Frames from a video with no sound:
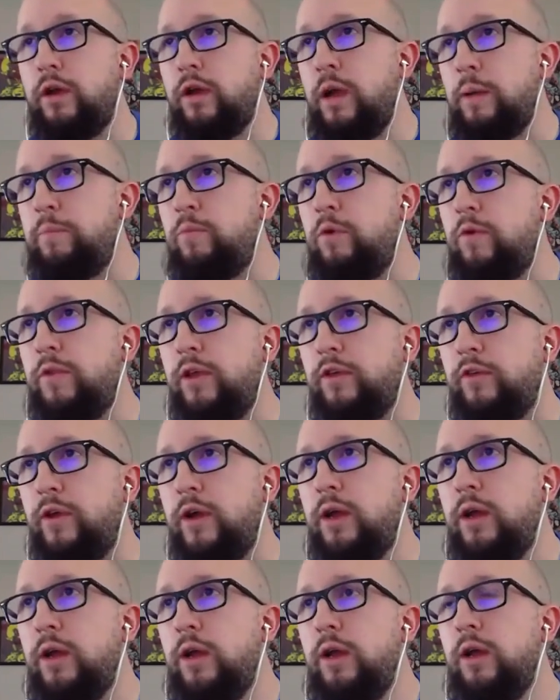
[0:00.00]
couple more things, right?
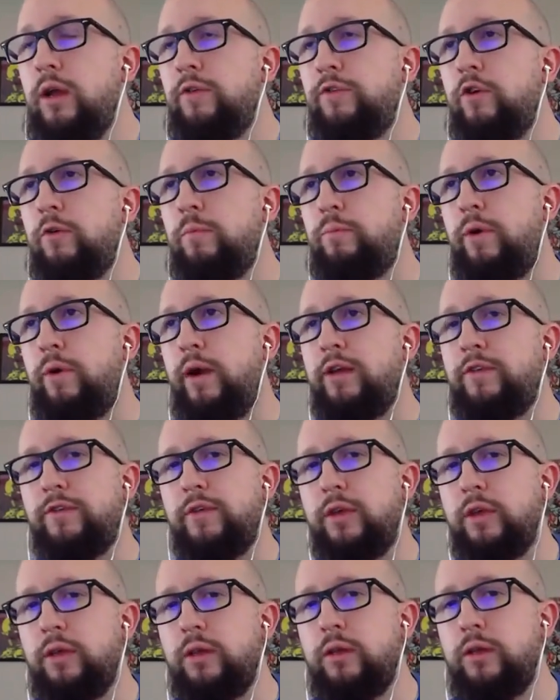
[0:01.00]
So
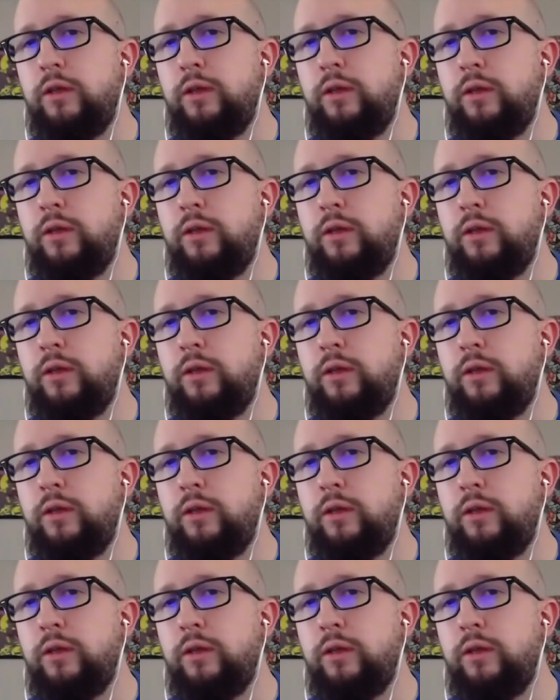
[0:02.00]
pricing,